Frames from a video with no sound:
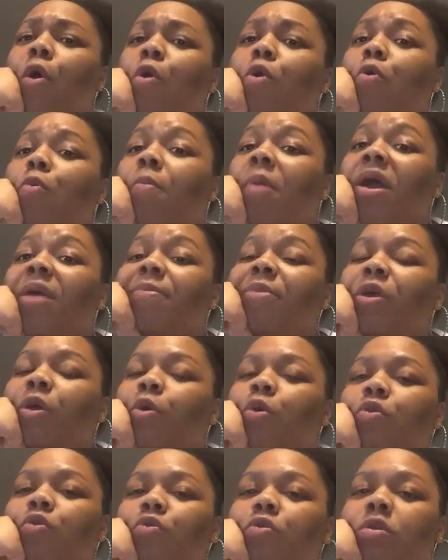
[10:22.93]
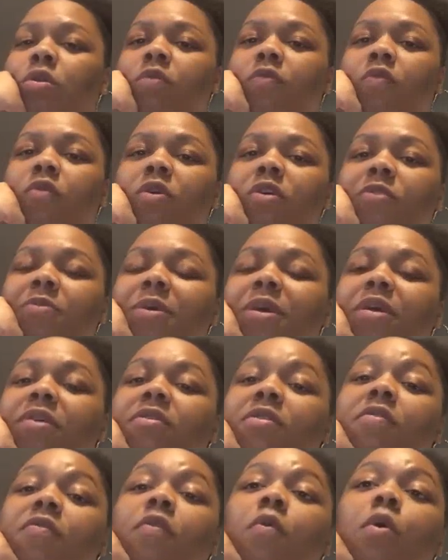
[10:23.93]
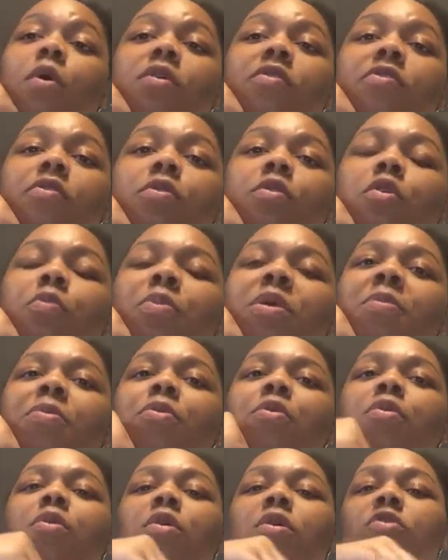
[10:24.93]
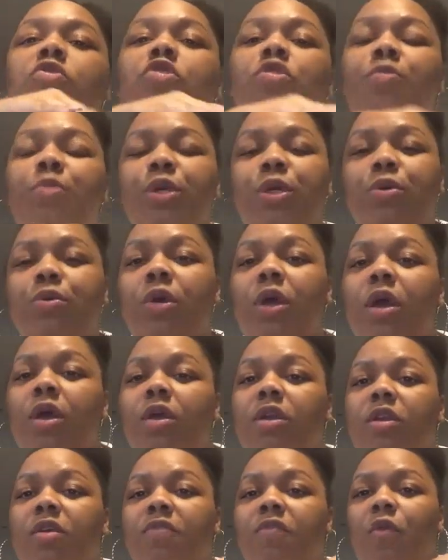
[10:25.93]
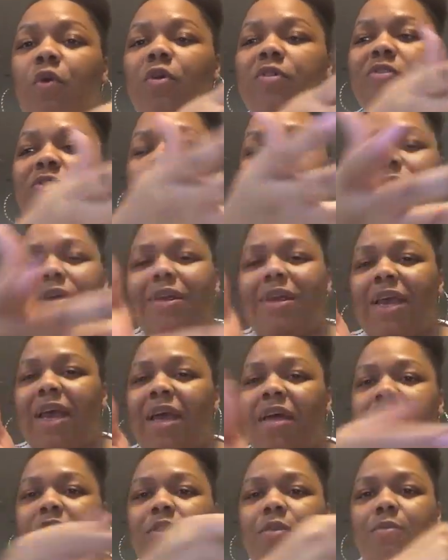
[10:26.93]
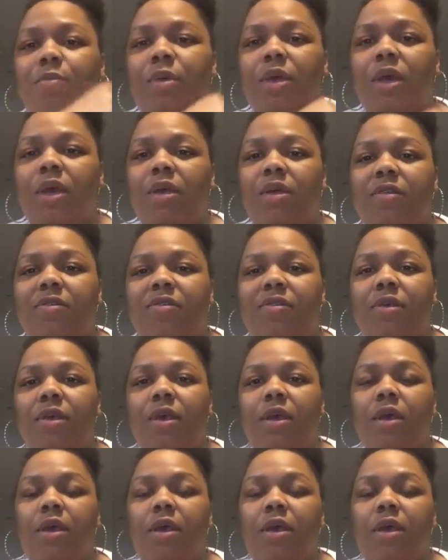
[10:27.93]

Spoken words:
who might be going through a divorce, because divorce, people attribute divorce to a death, because